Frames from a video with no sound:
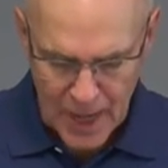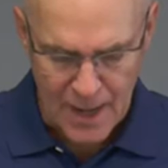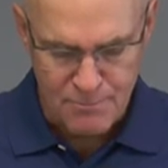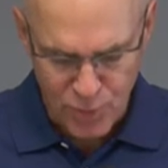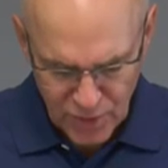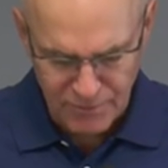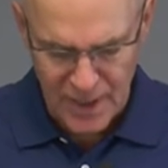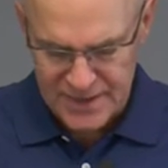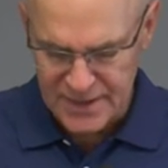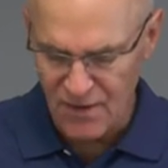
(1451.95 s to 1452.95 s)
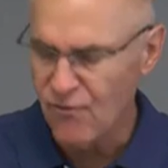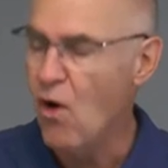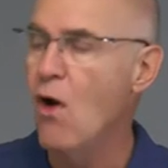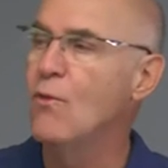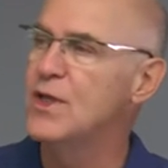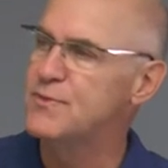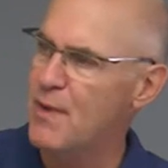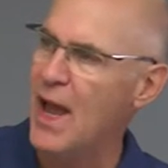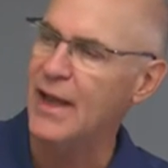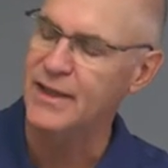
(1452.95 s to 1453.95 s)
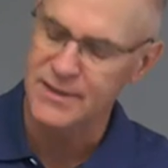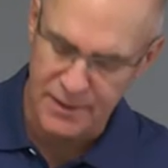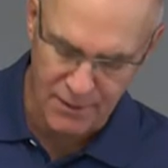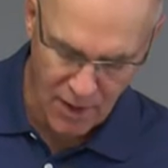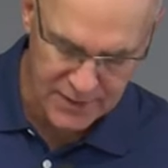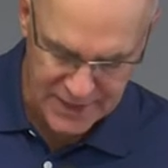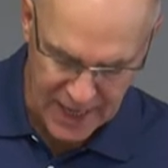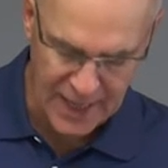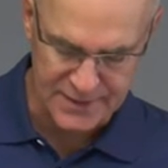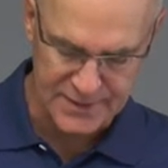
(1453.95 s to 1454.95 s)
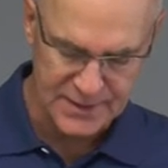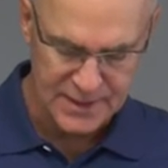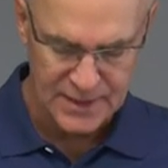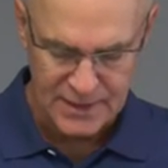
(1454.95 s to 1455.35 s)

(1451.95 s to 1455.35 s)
I put myself always back into God's hands.